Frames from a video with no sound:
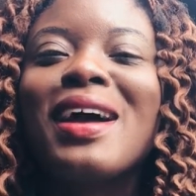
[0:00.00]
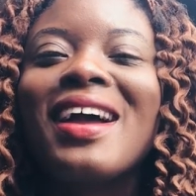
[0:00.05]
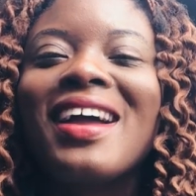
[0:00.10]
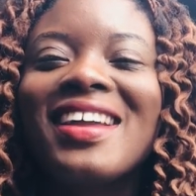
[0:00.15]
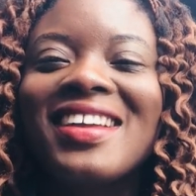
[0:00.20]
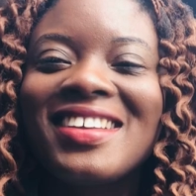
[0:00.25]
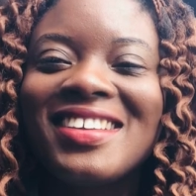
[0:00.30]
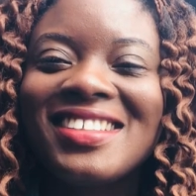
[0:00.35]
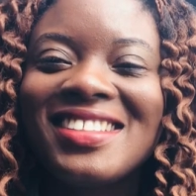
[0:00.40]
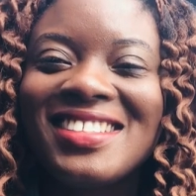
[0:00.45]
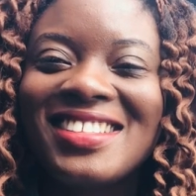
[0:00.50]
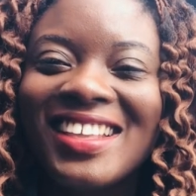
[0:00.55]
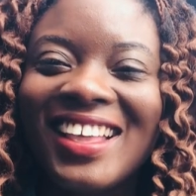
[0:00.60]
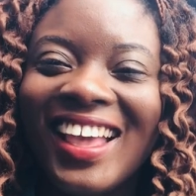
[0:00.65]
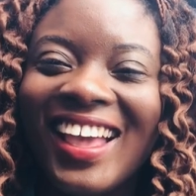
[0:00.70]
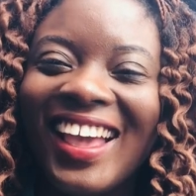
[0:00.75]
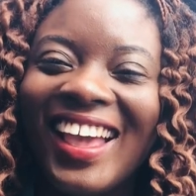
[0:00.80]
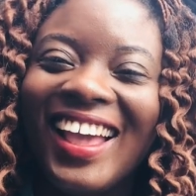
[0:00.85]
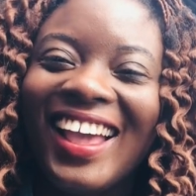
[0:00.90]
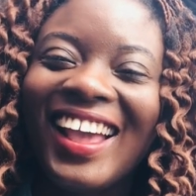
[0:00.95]
buy it
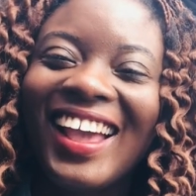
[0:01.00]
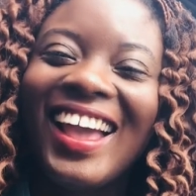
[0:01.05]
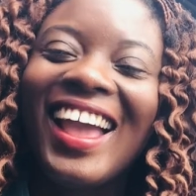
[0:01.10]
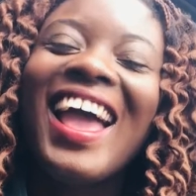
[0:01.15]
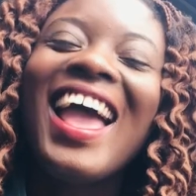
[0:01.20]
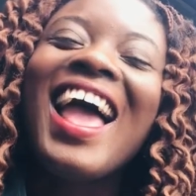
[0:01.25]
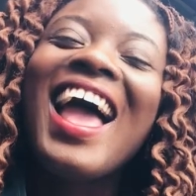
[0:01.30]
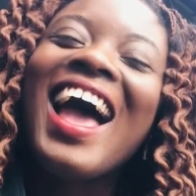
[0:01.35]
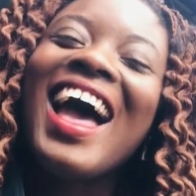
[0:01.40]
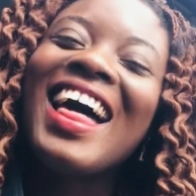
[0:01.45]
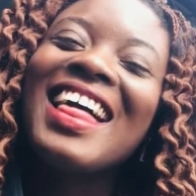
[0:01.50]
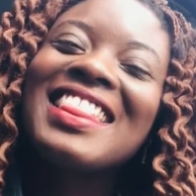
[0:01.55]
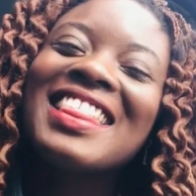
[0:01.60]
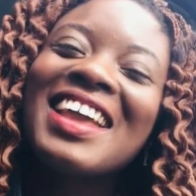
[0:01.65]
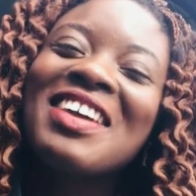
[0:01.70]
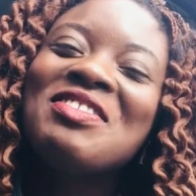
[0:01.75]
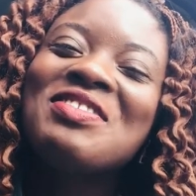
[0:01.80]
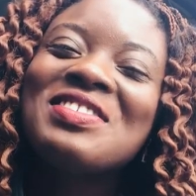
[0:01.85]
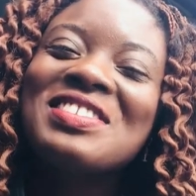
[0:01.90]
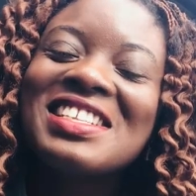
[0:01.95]
and
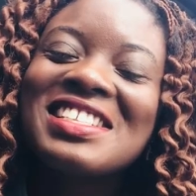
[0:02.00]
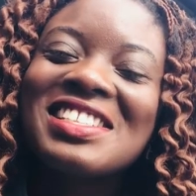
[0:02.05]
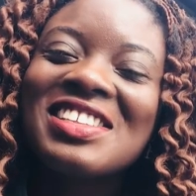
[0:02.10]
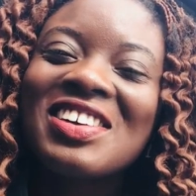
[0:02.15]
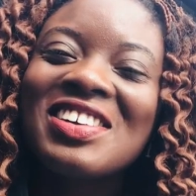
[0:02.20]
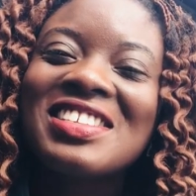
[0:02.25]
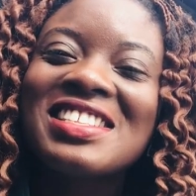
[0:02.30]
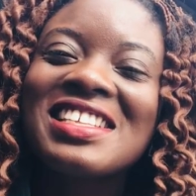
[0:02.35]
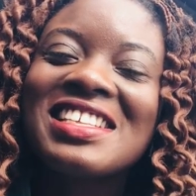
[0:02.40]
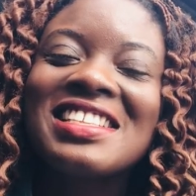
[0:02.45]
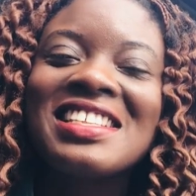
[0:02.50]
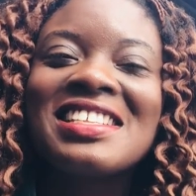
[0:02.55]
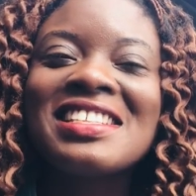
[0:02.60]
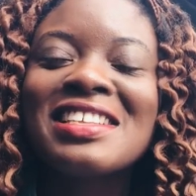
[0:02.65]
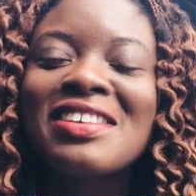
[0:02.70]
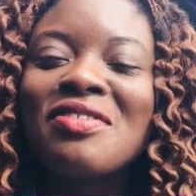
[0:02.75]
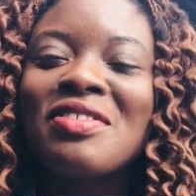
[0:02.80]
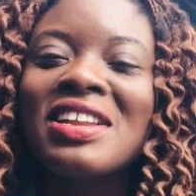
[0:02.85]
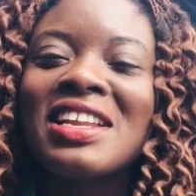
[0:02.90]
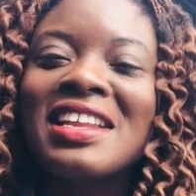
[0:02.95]
then we'll discuss it
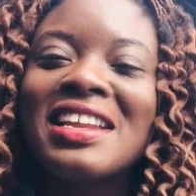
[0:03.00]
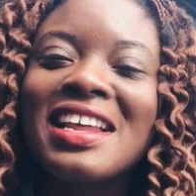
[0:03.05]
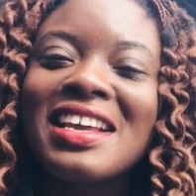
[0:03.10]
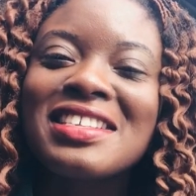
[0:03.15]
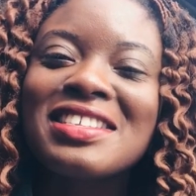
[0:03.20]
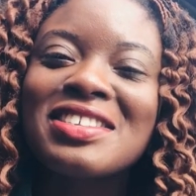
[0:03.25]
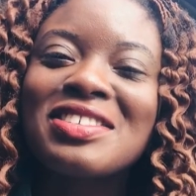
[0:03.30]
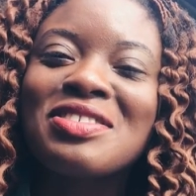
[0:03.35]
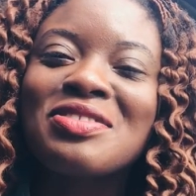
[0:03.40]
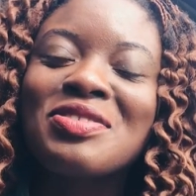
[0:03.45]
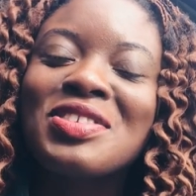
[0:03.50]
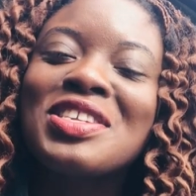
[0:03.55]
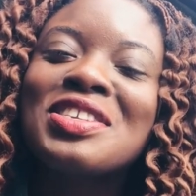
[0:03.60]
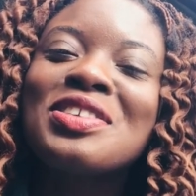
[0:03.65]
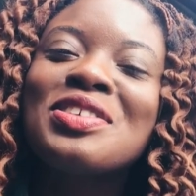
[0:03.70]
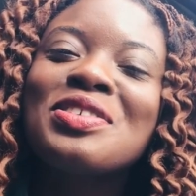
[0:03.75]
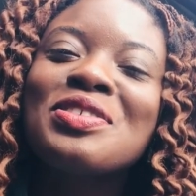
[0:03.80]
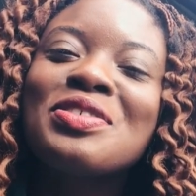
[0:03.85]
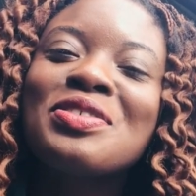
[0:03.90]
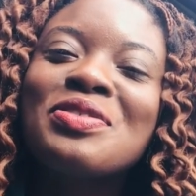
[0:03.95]
is it really necessary
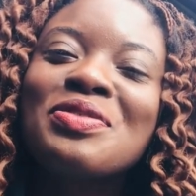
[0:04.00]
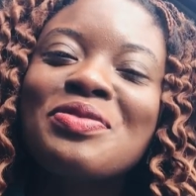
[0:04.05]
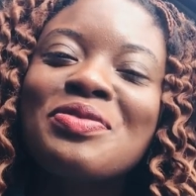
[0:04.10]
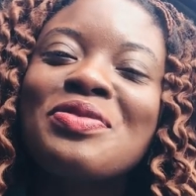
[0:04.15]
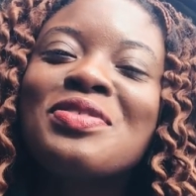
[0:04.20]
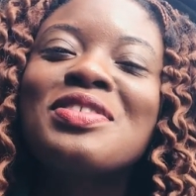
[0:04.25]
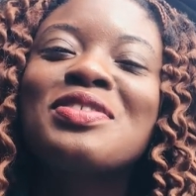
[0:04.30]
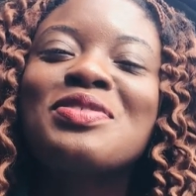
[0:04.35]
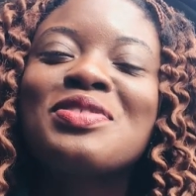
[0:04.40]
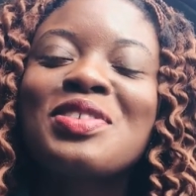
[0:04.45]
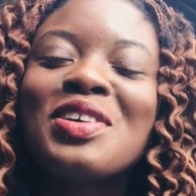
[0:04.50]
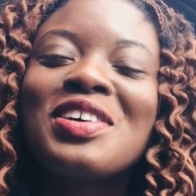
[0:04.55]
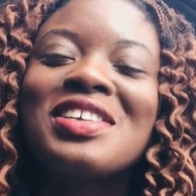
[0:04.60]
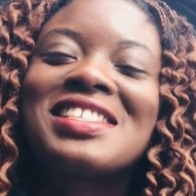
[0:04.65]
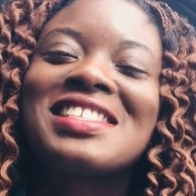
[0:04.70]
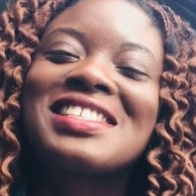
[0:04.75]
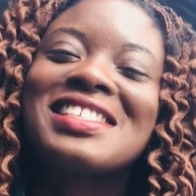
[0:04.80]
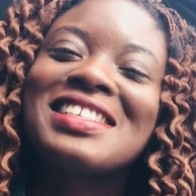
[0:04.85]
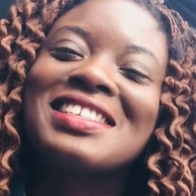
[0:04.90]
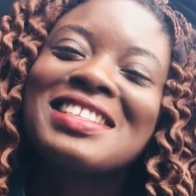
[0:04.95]
do you
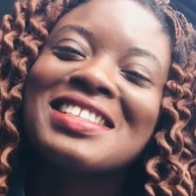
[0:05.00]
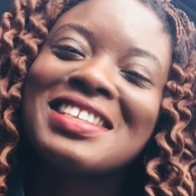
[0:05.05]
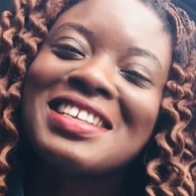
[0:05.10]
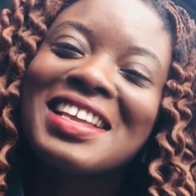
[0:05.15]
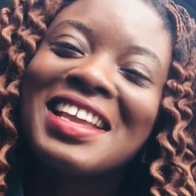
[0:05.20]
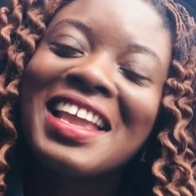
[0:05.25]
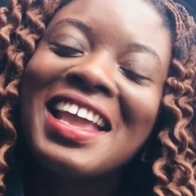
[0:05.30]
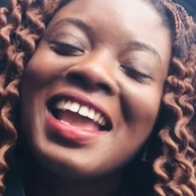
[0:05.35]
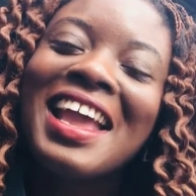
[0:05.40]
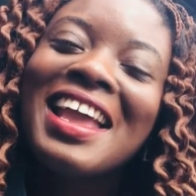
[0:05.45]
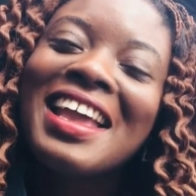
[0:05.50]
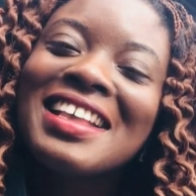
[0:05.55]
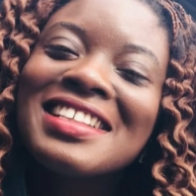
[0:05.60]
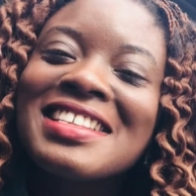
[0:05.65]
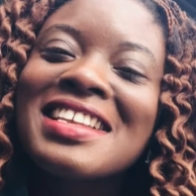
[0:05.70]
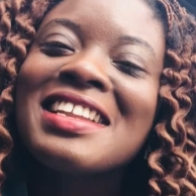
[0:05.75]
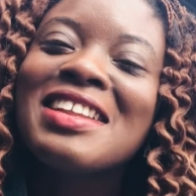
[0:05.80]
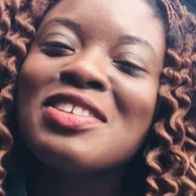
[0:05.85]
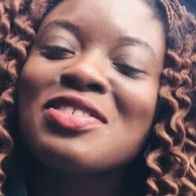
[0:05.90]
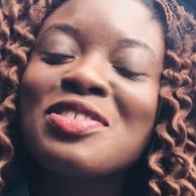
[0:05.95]
just the
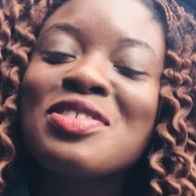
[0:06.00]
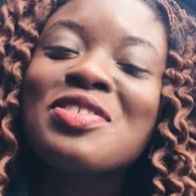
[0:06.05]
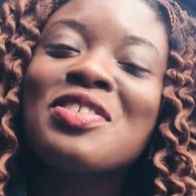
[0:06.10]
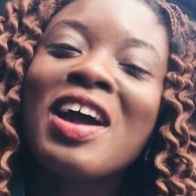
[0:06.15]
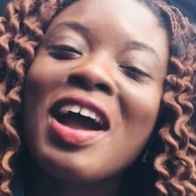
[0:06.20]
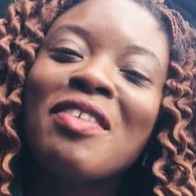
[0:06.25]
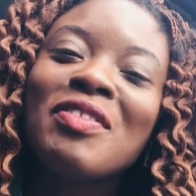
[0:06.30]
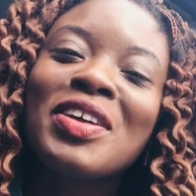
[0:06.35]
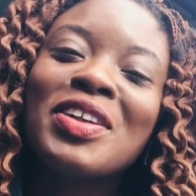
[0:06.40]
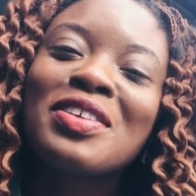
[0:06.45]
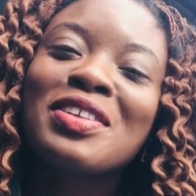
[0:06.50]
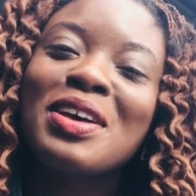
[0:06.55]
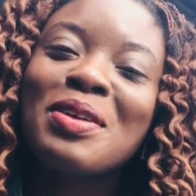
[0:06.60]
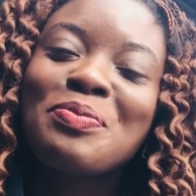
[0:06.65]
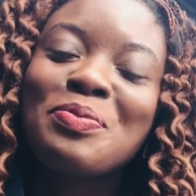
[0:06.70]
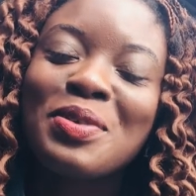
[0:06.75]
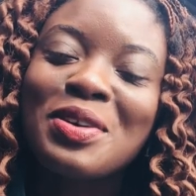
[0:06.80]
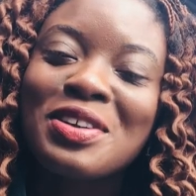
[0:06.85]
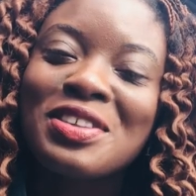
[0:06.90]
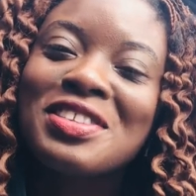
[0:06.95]
is it do you have another
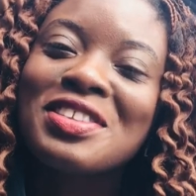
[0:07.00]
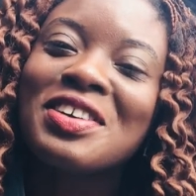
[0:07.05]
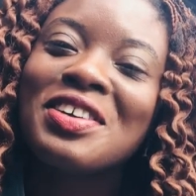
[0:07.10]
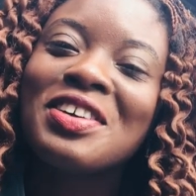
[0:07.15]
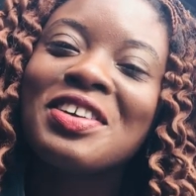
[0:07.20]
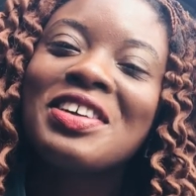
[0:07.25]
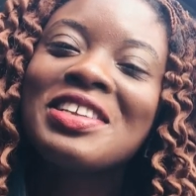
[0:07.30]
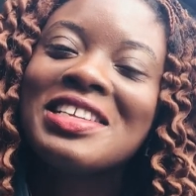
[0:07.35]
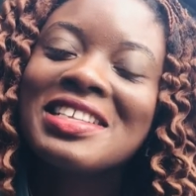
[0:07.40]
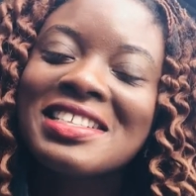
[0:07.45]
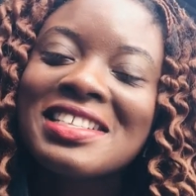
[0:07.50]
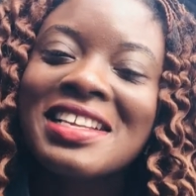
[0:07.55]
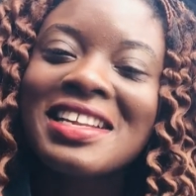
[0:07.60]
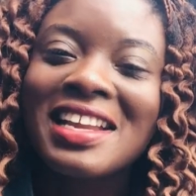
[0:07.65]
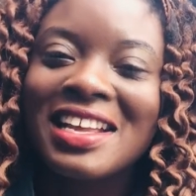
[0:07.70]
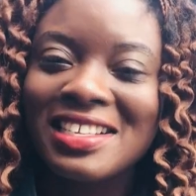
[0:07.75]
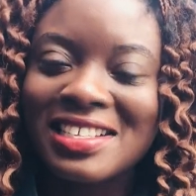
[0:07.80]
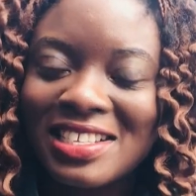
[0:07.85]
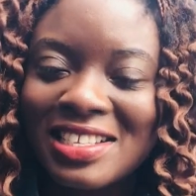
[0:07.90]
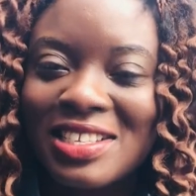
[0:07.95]
post or is it
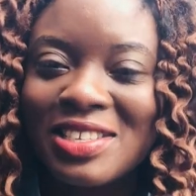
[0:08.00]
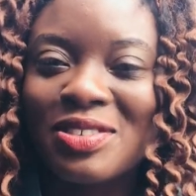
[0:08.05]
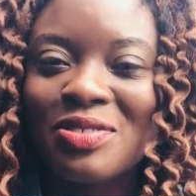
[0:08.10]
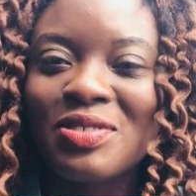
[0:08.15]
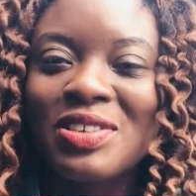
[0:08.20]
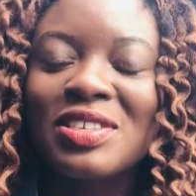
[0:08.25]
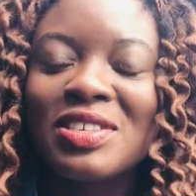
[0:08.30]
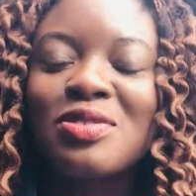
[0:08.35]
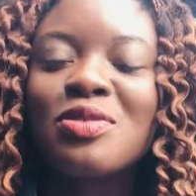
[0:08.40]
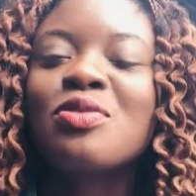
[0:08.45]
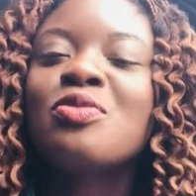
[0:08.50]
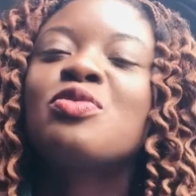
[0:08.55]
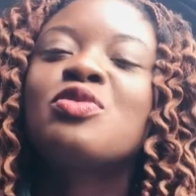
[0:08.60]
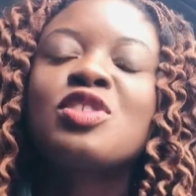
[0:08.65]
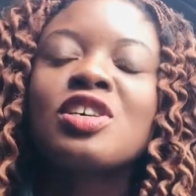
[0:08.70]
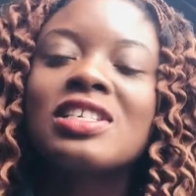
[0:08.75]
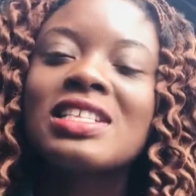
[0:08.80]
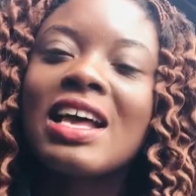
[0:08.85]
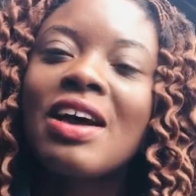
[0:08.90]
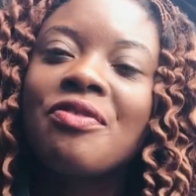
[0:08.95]
necessary so we
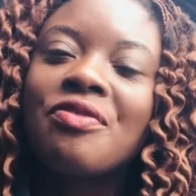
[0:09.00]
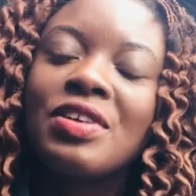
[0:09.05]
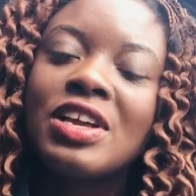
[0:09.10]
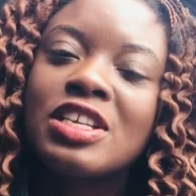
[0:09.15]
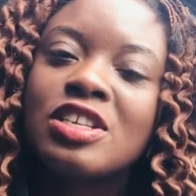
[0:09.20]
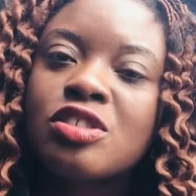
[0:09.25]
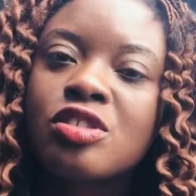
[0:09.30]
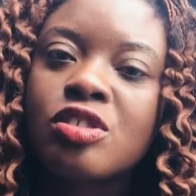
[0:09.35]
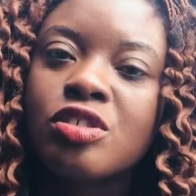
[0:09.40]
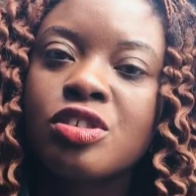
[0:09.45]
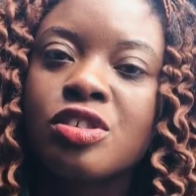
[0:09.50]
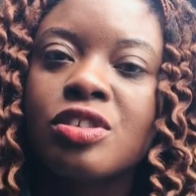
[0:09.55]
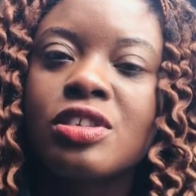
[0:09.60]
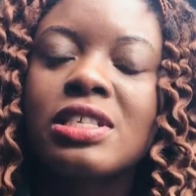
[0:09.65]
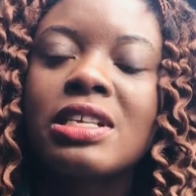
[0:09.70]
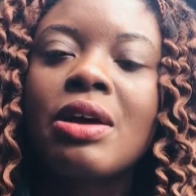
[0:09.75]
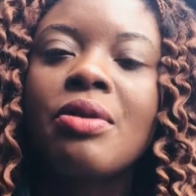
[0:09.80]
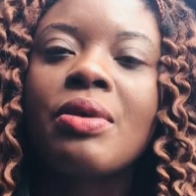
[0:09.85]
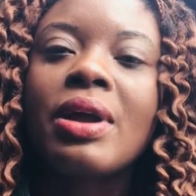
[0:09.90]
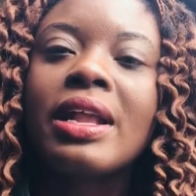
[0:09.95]
just have a
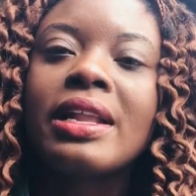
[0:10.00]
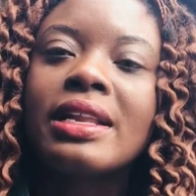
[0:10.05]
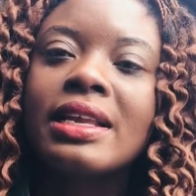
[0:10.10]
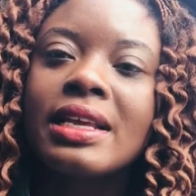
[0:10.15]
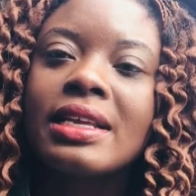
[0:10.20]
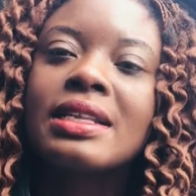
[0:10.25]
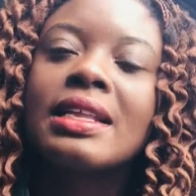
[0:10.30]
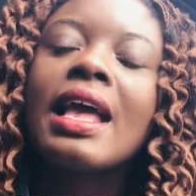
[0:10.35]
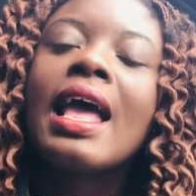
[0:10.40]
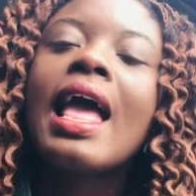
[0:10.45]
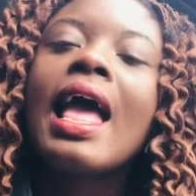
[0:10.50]
discussions around it